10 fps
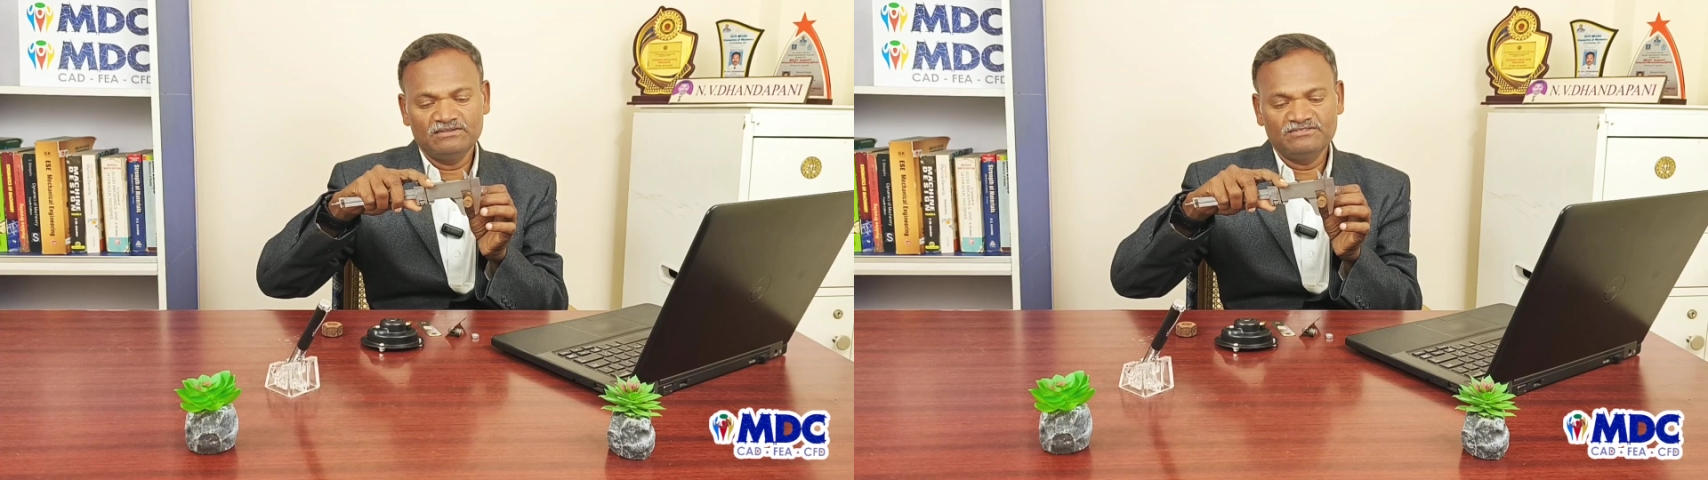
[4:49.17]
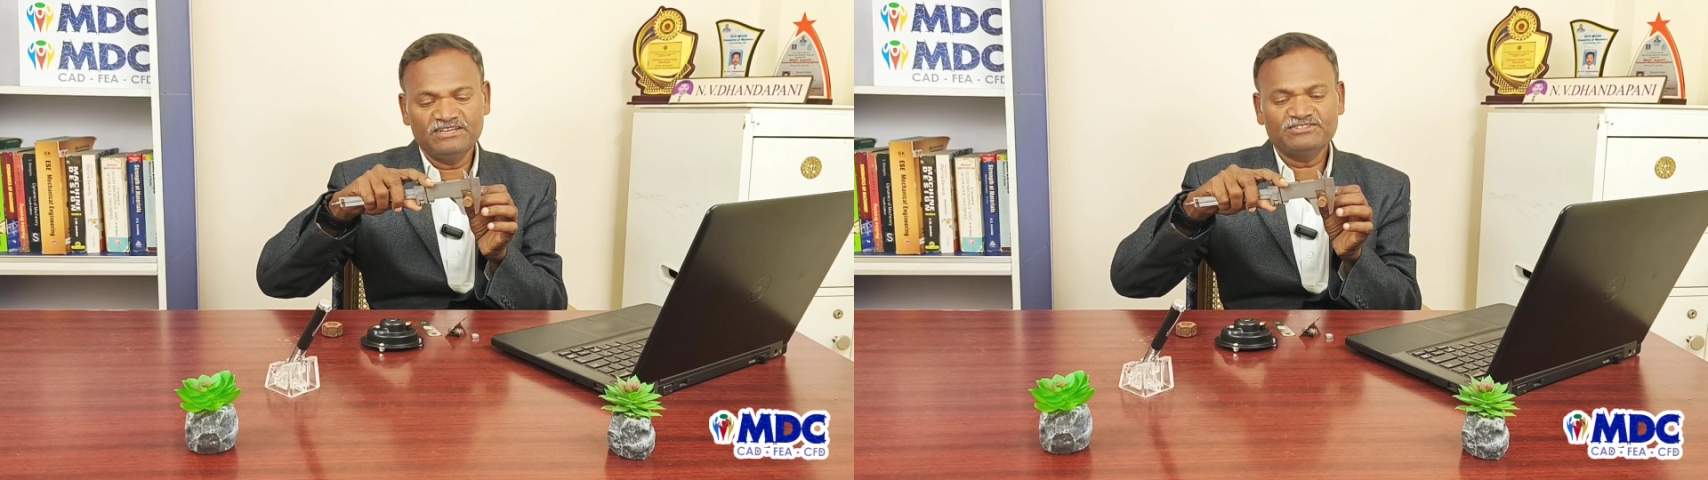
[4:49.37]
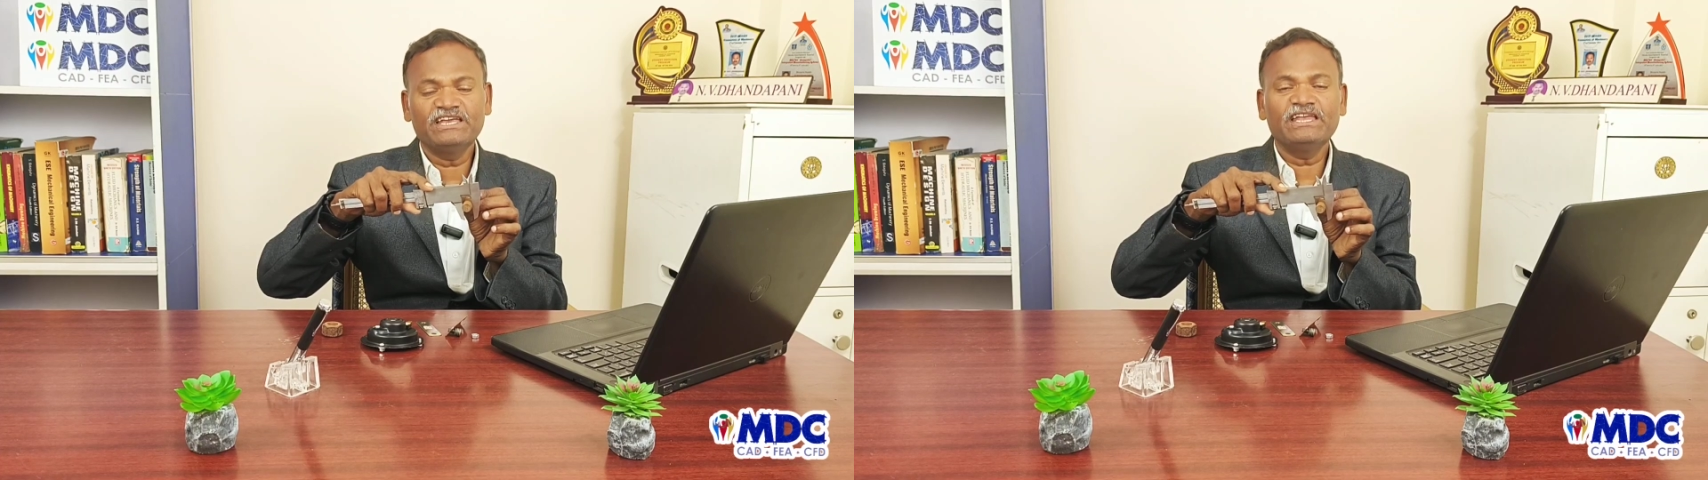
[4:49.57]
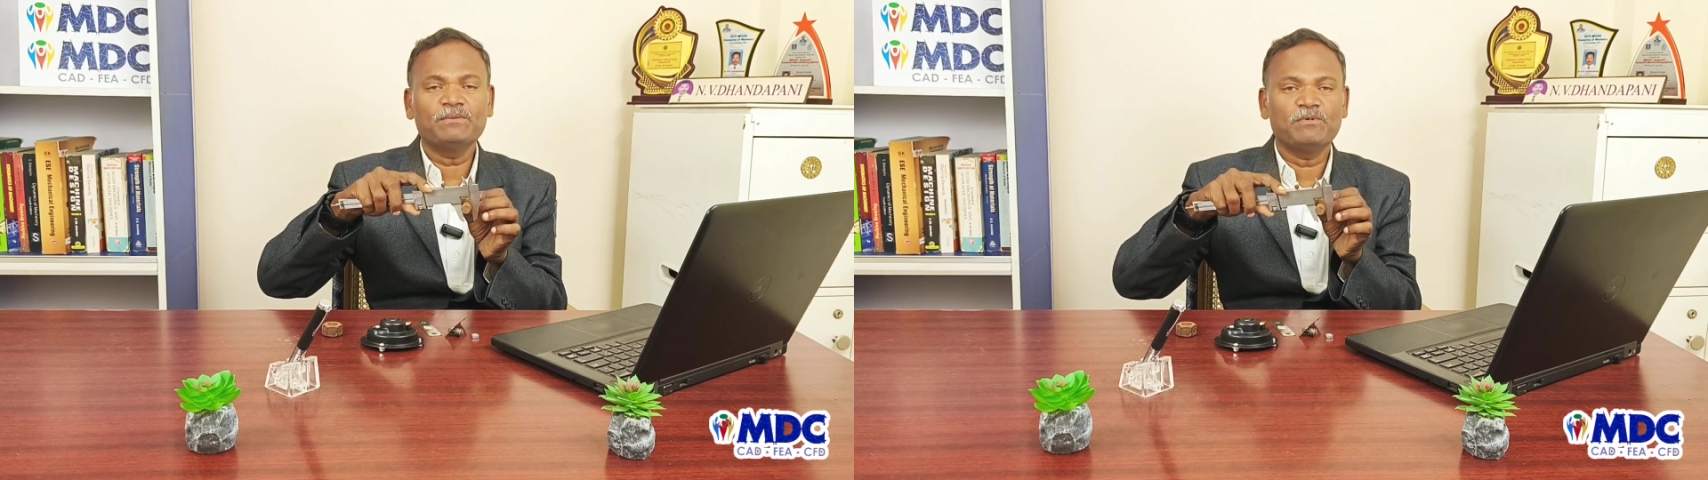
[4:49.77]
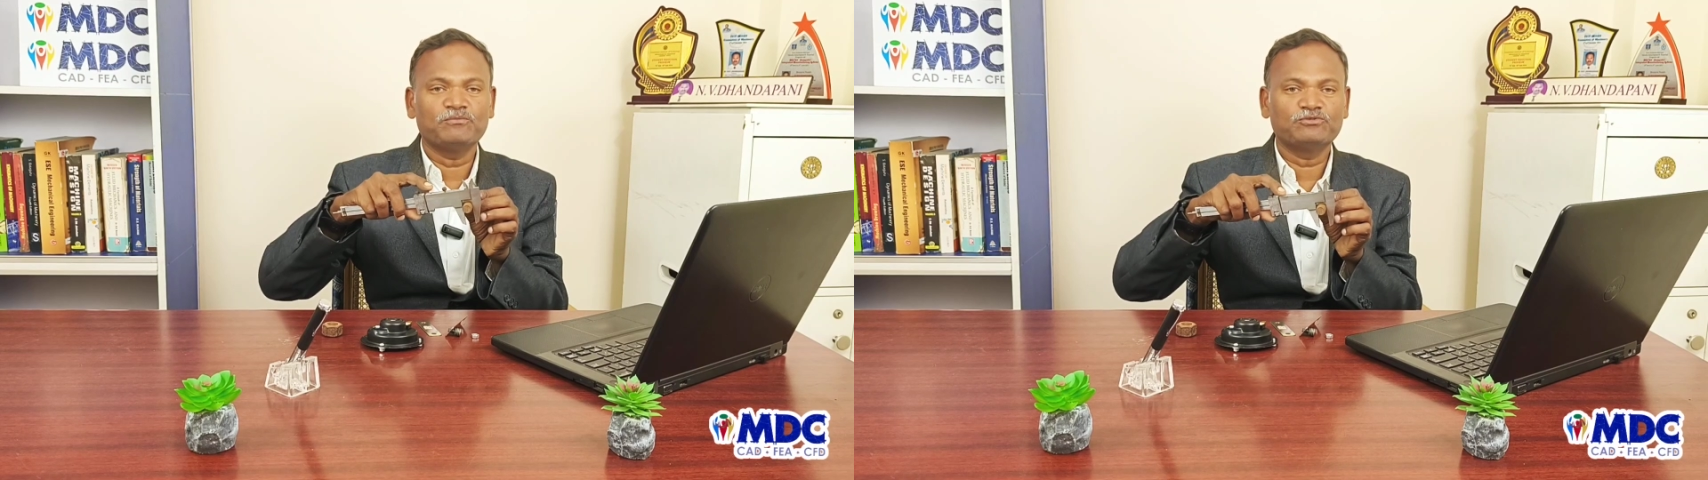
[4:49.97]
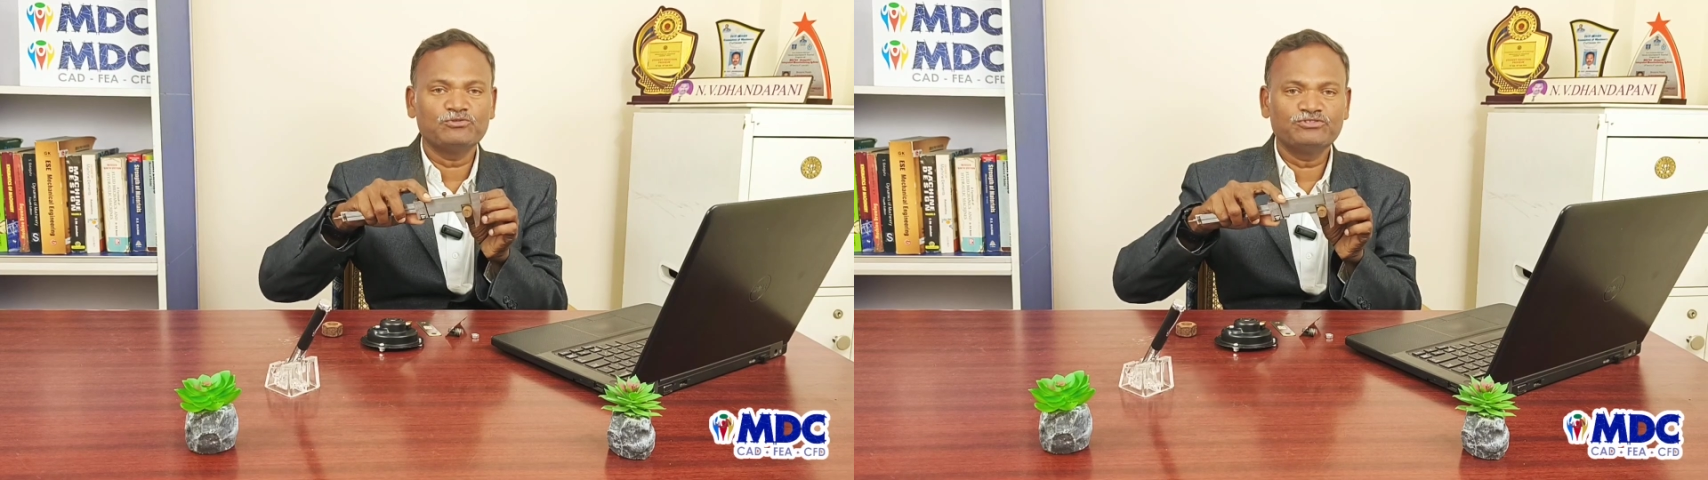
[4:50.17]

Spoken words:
16 mm. So